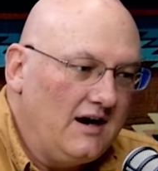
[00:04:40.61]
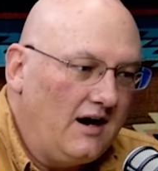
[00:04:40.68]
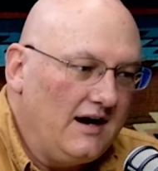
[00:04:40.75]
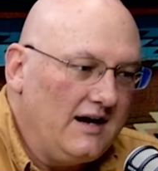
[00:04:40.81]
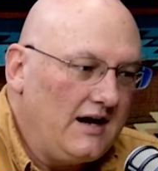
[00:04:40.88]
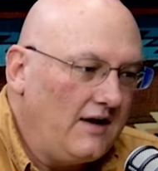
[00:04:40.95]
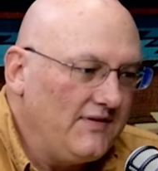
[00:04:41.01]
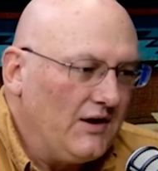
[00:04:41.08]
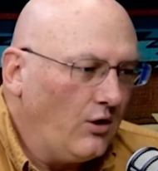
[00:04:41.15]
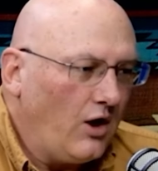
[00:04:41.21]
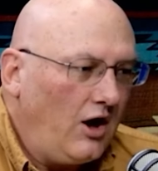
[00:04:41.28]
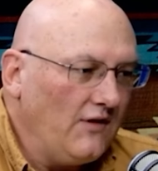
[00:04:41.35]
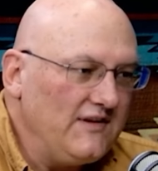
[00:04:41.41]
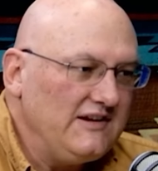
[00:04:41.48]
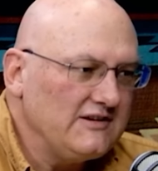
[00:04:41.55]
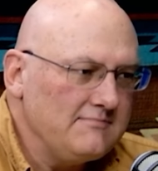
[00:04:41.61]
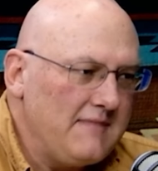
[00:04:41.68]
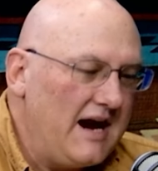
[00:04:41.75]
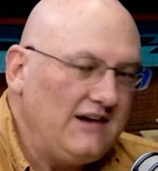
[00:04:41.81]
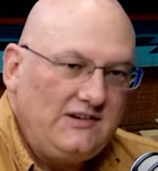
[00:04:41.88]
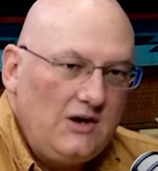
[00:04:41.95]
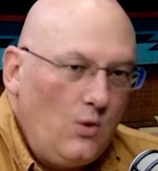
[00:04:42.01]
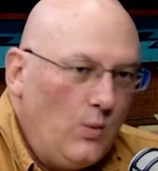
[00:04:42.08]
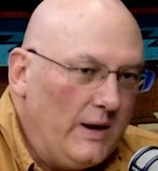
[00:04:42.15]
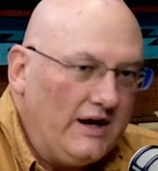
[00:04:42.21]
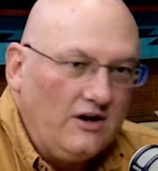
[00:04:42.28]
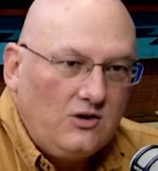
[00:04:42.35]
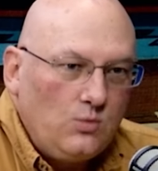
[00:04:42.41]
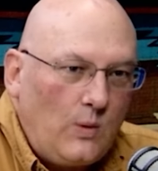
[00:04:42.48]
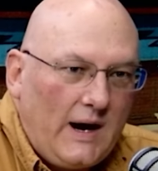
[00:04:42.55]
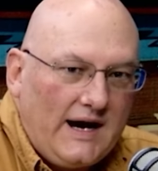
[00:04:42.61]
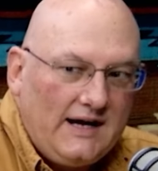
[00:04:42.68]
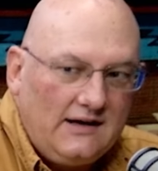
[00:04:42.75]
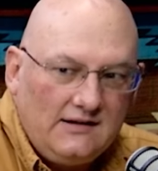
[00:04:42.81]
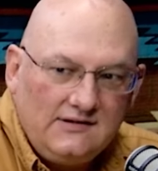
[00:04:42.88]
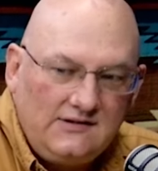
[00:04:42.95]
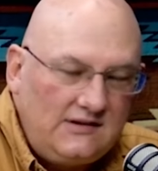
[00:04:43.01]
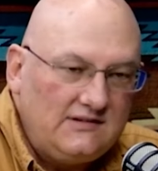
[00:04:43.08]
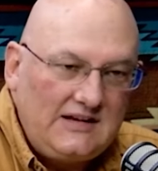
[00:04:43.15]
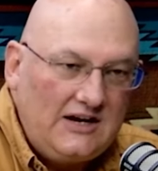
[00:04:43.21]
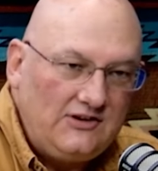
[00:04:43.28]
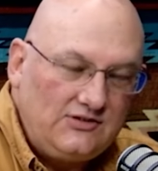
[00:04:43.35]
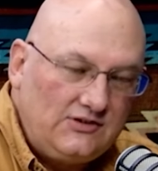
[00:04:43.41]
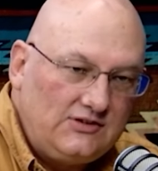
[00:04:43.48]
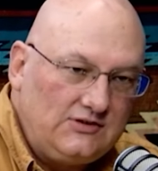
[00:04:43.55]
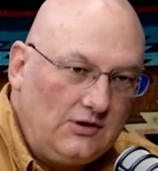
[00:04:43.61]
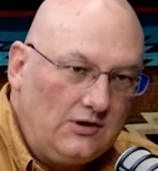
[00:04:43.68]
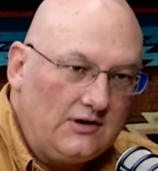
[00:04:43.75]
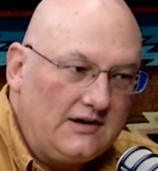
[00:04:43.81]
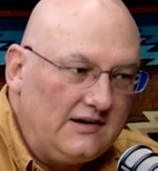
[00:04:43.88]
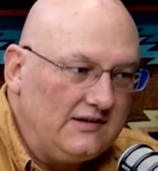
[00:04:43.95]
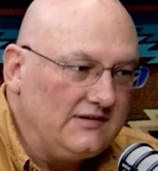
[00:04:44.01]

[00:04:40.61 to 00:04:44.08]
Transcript: there were all these amazing, weird, wild, sensational stories,